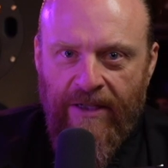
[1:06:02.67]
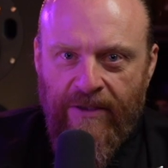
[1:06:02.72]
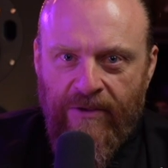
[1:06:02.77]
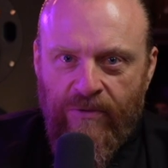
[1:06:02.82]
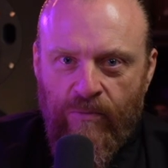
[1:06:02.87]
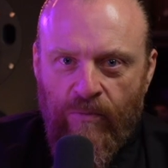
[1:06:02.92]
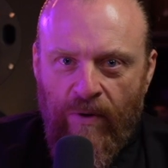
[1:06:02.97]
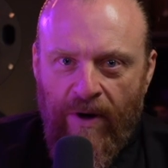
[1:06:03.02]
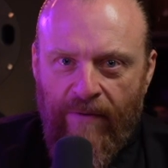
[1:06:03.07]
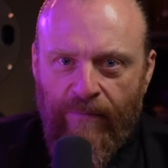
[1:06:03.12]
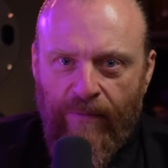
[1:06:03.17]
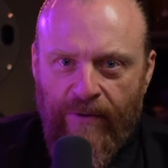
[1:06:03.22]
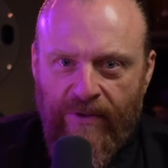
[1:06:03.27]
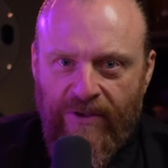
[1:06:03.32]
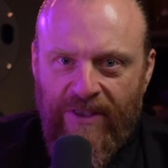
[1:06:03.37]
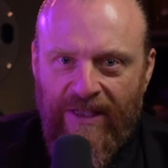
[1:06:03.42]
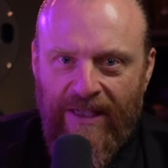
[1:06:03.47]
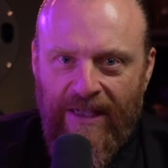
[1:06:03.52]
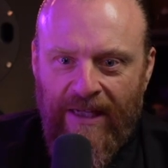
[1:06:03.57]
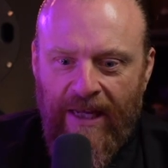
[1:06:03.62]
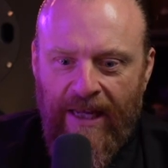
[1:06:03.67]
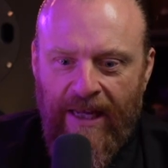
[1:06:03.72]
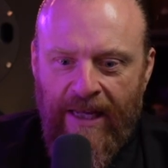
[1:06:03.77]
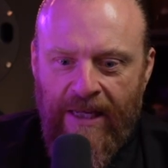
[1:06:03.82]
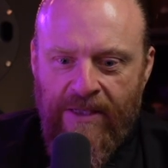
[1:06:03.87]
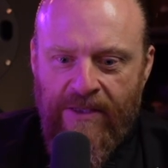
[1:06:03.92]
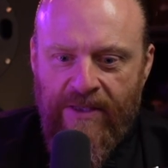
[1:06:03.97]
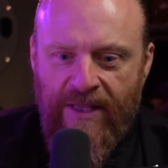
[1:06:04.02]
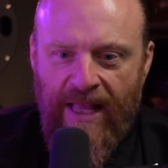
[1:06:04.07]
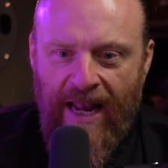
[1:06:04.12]
is referencing
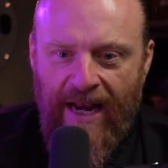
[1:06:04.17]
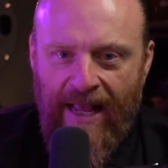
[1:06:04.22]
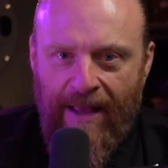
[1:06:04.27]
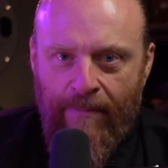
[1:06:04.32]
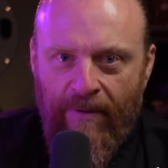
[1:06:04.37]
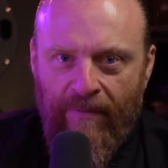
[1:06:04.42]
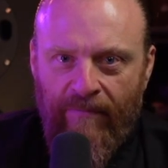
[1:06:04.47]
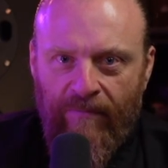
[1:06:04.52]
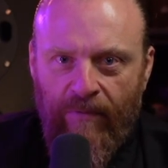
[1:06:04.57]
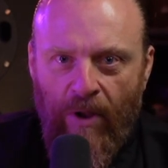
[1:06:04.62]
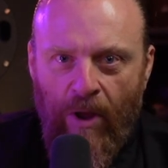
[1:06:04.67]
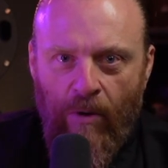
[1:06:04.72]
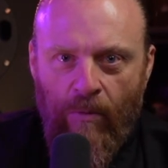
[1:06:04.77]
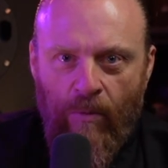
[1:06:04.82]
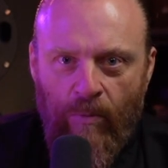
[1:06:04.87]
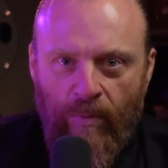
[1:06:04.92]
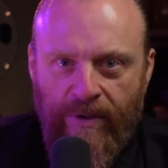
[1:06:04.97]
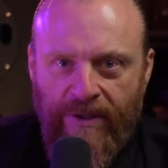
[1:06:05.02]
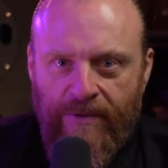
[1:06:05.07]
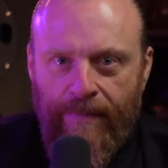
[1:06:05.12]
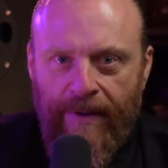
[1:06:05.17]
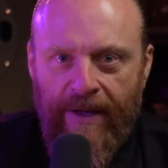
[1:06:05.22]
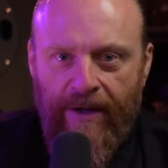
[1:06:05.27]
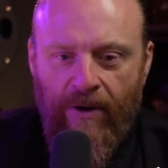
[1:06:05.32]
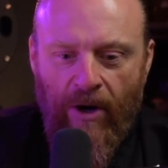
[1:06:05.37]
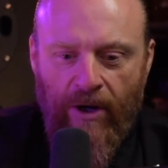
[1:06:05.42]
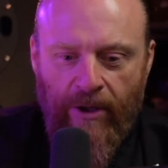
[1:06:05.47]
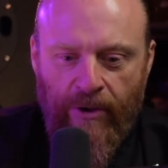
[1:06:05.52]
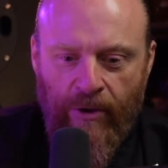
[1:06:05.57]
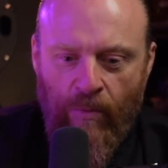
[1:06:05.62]
is that ebb and flow, and we
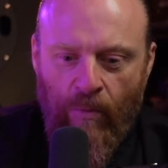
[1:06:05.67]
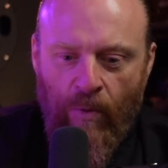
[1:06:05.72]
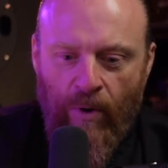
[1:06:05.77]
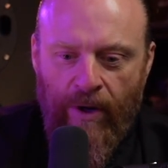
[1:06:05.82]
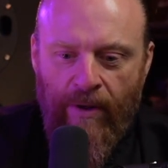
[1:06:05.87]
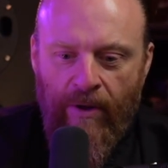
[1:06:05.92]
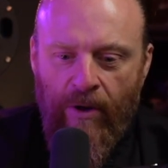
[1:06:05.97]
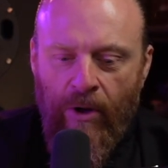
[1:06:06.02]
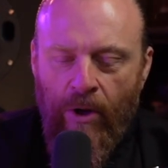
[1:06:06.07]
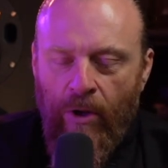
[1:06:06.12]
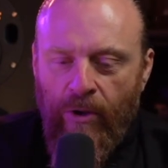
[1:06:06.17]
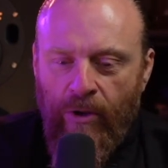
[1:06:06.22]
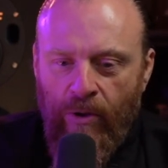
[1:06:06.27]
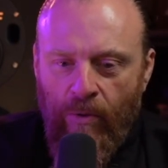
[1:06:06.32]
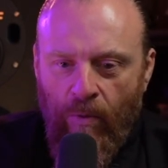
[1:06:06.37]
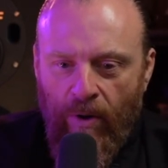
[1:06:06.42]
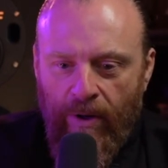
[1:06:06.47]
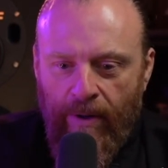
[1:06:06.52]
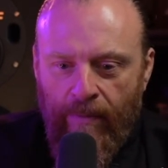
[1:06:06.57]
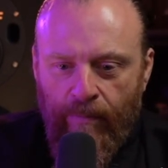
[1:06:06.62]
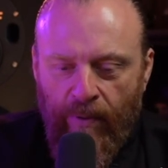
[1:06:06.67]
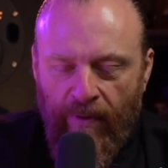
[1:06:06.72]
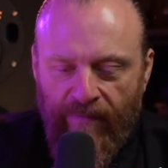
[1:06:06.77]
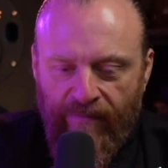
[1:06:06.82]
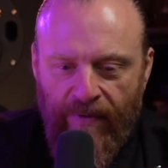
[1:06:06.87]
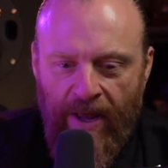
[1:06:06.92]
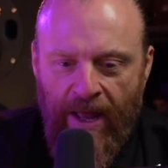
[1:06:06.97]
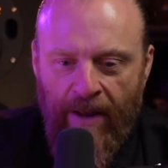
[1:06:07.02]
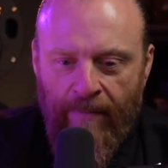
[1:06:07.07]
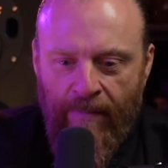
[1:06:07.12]
speak on it. You want a you want a
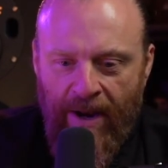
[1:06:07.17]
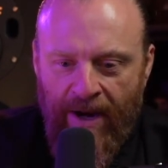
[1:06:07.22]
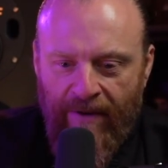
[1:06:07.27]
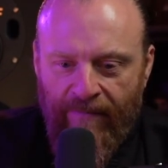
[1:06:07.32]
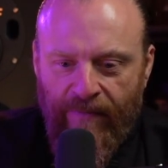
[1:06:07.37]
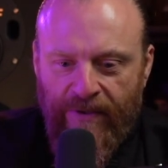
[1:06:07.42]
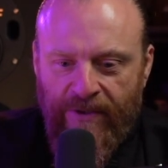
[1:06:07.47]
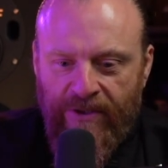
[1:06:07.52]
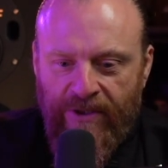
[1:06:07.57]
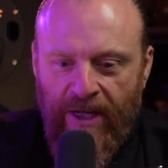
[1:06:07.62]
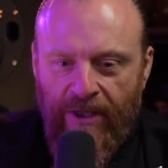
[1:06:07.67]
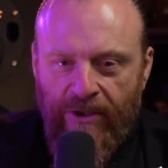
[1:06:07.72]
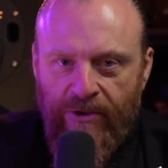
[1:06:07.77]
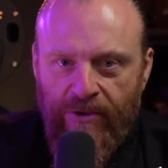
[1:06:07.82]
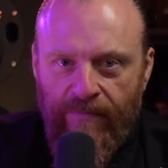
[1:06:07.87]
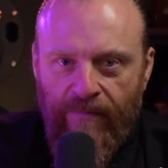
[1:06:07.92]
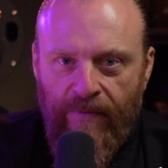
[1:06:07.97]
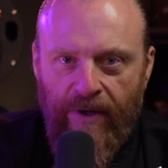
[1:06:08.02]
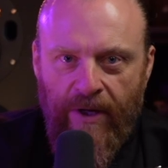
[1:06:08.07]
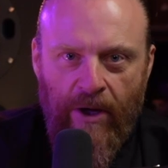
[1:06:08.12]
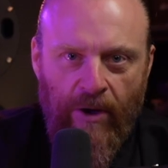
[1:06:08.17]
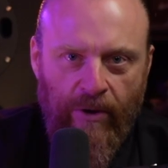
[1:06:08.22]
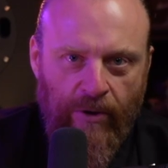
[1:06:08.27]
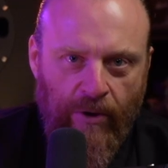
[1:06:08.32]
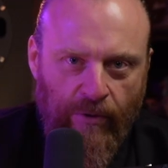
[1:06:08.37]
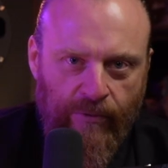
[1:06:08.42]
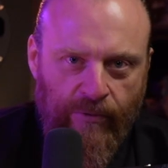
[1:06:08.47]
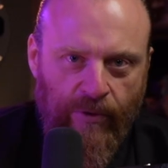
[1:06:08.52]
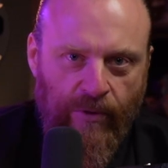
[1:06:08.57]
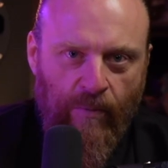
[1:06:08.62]
profound manifestation video?
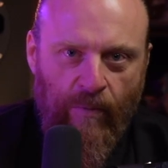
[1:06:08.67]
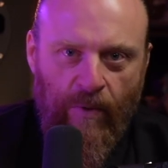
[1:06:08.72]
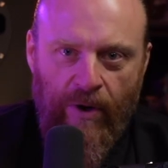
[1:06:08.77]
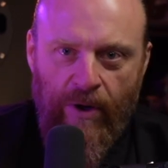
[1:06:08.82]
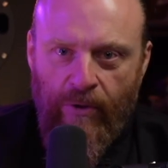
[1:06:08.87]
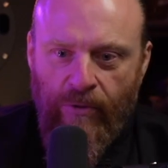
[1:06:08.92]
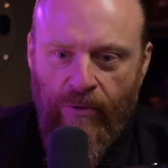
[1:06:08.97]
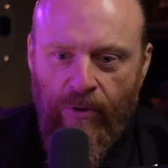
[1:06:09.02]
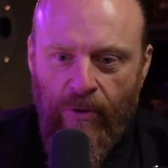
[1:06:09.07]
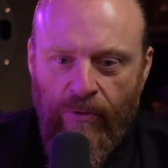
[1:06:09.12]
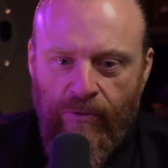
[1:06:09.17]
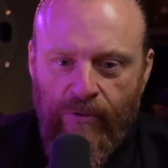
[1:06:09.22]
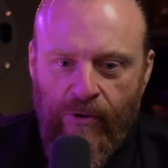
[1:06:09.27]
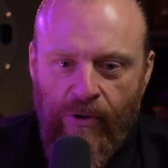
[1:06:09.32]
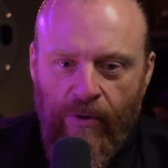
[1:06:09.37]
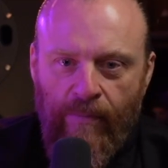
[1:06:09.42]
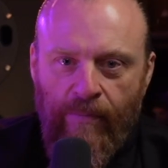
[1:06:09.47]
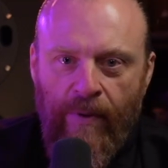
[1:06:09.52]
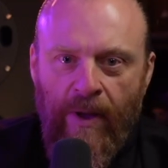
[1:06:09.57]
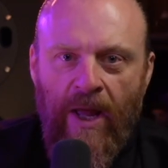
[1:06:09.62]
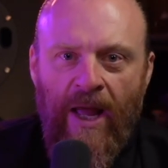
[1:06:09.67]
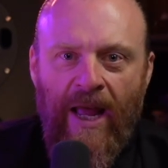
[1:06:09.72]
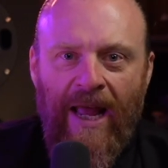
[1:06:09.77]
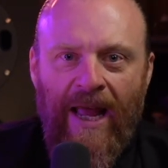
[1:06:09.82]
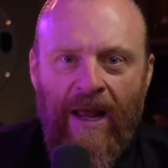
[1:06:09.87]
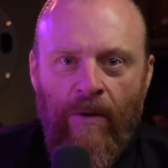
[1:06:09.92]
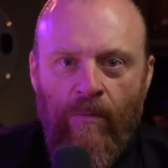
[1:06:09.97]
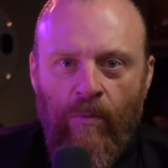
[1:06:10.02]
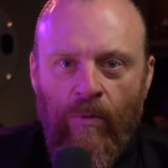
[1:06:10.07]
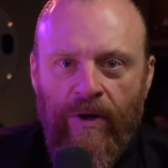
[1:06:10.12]
Go to the one on YouTube.
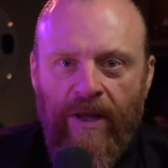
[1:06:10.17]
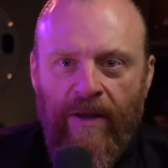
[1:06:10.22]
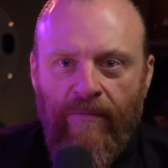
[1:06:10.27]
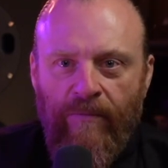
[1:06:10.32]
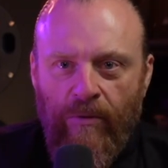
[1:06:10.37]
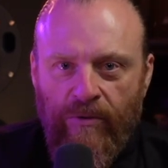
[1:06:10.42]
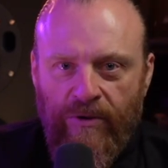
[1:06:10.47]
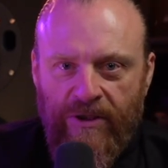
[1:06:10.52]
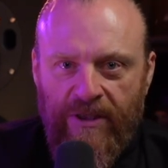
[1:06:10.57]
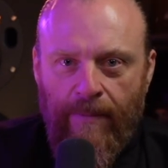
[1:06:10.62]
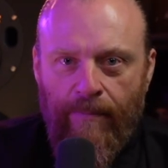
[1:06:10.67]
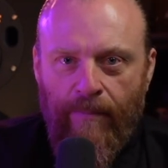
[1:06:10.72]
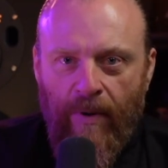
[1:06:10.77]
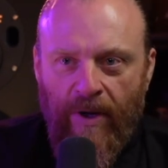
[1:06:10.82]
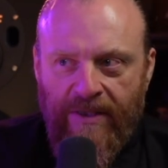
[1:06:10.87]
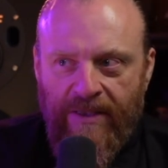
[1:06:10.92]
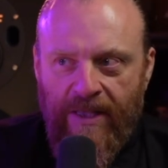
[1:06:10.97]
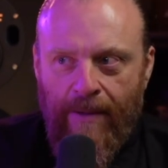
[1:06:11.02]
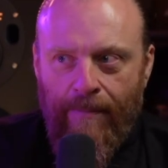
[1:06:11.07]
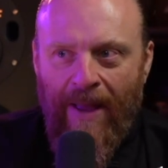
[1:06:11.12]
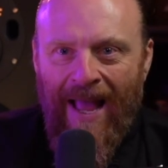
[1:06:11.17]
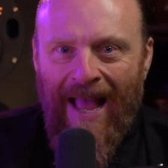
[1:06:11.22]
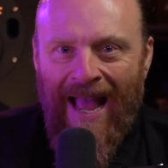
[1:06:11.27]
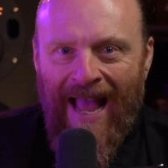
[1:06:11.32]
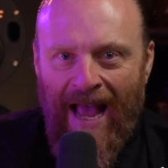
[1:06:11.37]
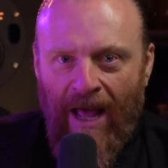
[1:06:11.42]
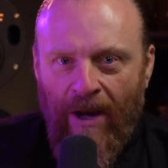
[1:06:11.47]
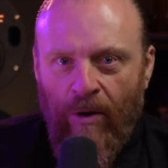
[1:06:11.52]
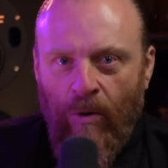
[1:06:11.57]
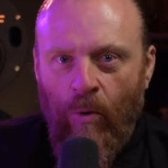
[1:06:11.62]
It will give you a step by step
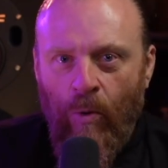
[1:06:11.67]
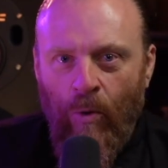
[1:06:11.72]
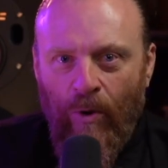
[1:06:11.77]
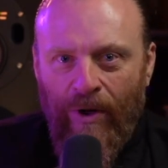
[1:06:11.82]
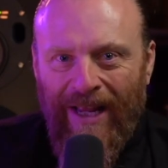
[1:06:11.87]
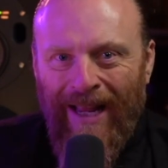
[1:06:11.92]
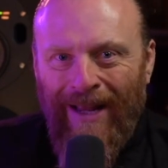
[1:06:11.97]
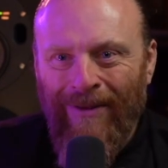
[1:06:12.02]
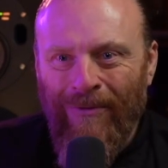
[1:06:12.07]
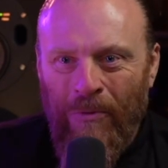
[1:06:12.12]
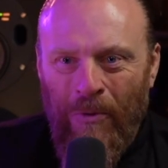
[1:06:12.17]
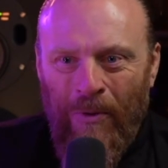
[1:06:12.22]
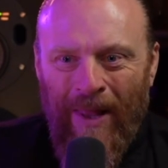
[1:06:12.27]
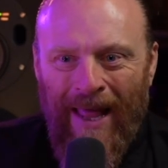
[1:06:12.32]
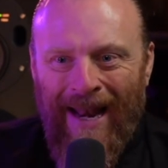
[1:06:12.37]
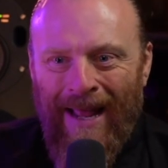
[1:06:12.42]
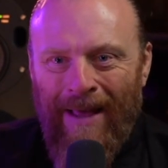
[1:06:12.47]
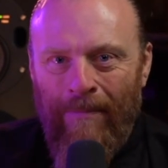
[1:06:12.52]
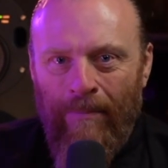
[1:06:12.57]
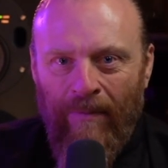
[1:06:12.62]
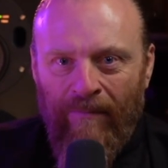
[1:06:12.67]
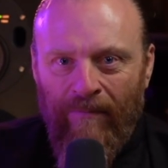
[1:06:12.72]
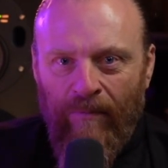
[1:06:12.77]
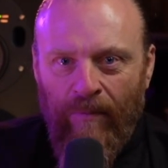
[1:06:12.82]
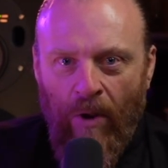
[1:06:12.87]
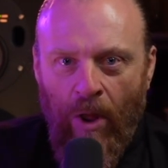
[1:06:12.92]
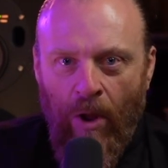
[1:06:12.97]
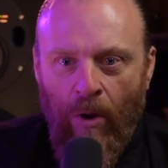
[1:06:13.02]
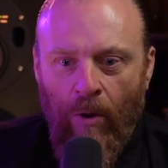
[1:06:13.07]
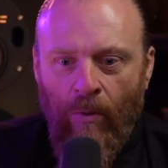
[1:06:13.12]
how to hook into that ebb and
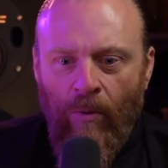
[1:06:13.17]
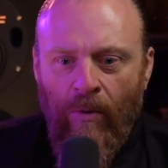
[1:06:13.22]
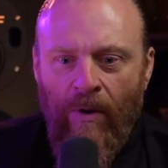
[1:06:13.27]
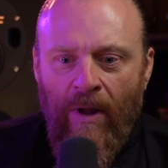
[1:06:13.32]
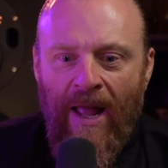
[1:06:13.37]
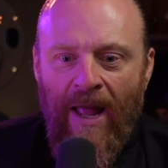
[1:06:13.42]
flow,